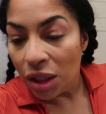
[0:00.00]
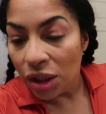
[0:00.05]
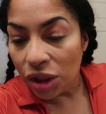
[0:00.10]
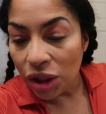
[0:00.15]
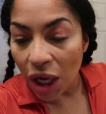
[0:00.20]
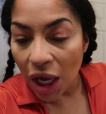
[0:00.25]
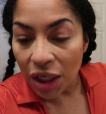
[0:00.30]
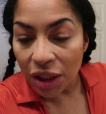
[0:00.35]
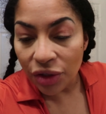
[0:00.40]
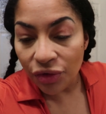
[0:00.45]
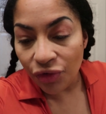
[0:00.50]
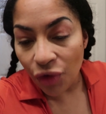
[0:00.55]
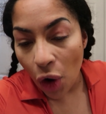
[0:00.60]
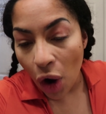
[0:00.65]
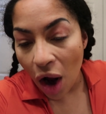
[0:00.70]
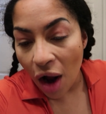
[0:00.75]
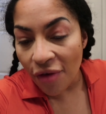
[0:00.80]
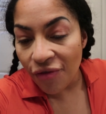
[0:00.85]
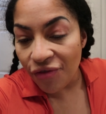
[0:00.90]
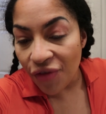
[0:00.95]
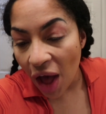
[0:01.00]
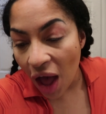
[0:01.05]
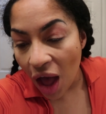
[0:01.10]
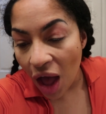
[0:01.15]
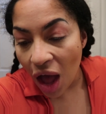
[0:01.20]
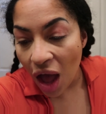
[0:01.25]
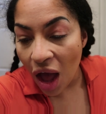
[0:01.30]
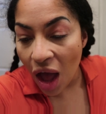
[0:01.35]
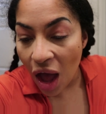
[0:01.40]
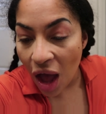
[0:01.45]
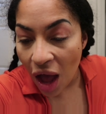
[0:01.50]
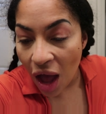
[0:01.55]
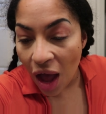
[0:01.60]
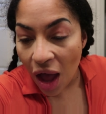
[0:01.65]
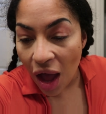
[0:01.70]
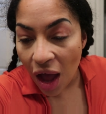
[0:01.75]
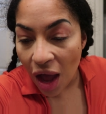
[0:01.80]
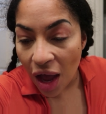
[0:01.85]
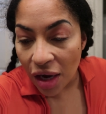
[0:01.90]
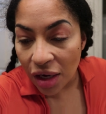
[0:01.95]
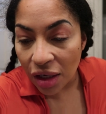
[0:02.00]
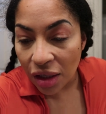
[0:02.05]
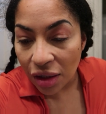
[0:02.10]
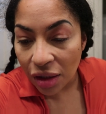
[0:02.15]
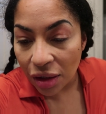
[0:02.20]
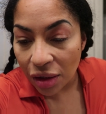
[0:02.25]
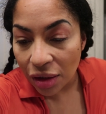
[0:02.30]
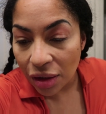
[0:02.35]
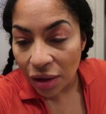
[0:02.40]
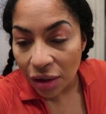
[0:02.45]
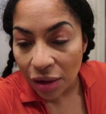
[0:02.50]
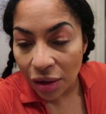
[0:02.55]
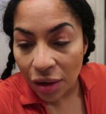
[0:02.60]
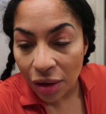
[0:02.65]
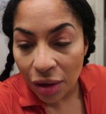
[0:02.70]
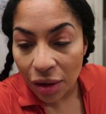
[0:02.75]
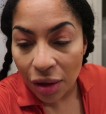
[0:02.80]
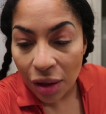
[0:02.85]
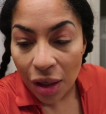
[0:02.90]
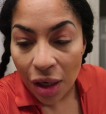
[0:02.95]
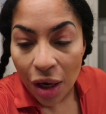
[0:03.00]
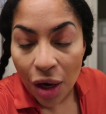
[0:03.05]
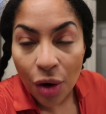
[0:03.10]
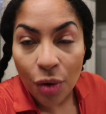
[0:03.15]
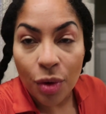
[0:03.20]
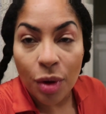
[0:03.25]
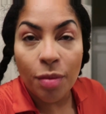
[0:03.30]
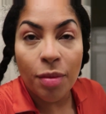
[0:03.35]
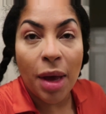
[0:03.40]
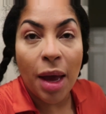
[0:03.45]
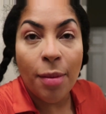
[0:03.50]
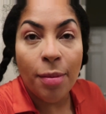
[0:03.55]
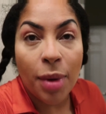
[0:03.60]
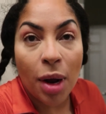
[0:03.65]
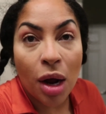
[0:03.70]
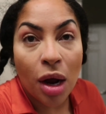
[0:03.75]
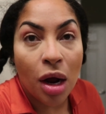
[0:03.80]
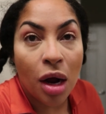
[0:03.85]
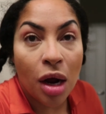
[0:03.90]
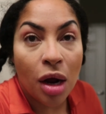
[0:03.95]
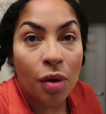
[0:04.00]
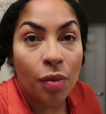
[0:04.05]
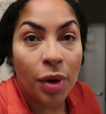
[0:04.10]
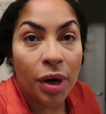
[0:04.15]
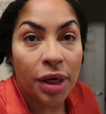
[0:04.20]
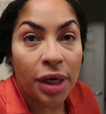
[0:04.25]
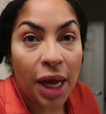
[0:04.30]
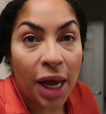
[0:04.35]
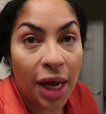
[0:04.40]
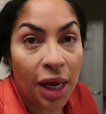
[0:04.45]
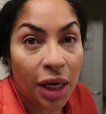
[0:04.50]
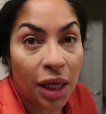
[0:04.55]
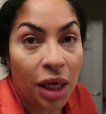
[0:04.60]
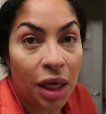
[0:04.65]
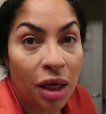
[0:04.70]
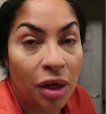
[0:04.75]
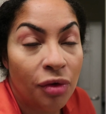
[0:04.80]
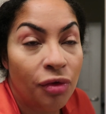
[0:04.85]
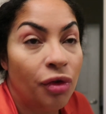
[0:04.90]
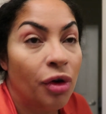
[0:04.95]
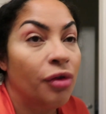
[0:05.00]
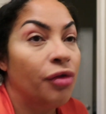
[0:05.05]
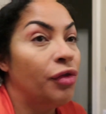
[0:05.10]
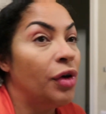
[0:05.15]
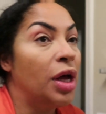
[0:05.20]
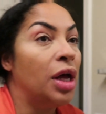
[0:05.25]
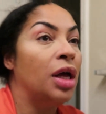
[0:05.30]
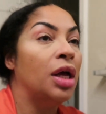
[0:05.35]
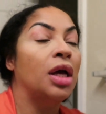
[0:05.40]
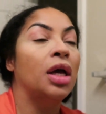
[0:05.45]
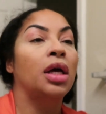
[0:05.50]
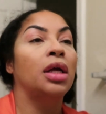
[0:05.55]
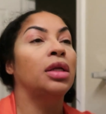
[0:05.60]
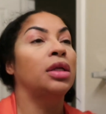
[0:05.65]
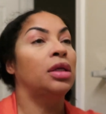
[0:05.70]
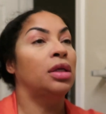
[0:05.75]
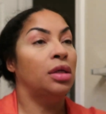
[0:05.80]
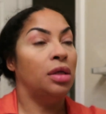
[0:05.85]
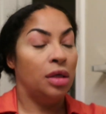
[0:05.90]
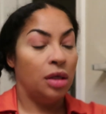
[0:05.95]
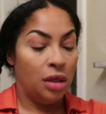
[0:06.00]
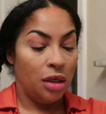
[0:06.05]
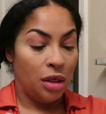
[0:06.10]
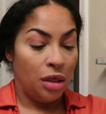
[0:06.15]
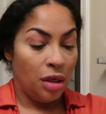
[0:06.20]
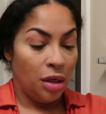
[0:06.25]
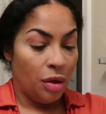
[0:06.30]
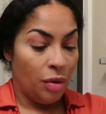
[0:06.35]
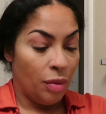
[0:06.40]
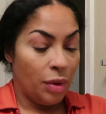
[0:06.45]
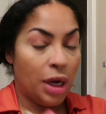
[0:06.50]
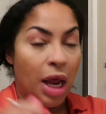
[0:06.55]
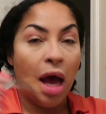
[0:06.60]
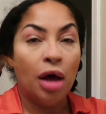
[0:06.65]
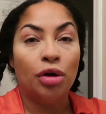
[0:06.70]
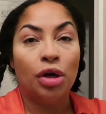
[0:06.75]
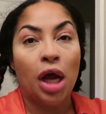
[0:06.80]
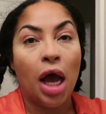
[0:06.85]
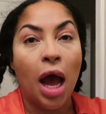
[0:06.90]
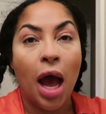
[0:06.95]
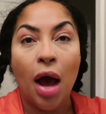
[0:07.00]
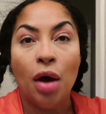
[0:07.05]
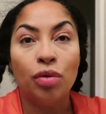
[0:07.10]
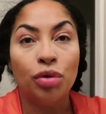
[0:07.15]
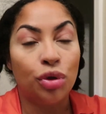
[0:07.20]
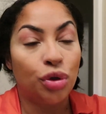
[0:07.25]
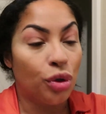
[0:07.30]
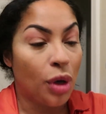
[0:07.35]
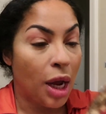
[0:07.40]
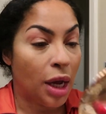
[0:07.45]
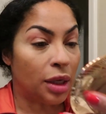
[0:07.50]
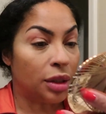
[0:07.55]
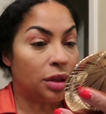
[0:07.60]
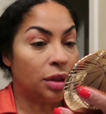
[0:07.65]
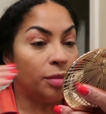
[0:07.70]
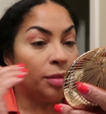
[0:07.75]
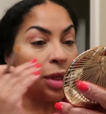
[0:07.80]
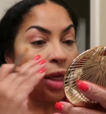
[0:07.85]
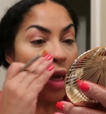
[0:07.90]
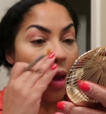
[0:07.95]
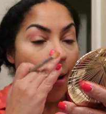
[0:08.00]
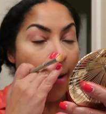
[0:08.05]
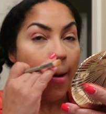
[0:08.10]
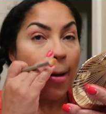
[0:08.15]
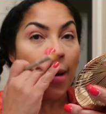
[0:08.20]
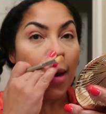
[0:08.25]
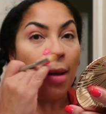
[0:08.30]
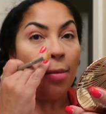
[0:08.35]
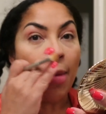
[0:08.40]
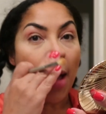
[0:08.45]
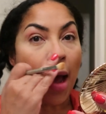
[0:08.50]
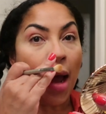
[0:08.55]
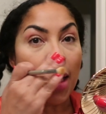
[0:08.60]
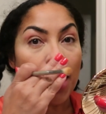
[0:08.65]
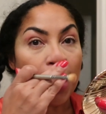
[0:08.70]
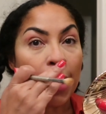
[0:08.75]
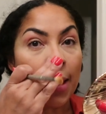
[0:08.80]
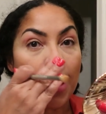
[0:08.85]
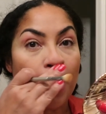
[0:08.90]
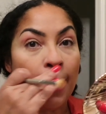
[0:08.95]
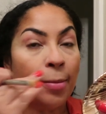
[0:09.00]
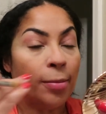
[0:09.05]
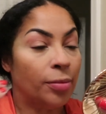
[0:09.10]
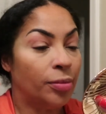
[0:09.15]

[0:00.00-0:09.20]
Just for fun. Remember, we're dating for fun. We're not out trying to meet anybody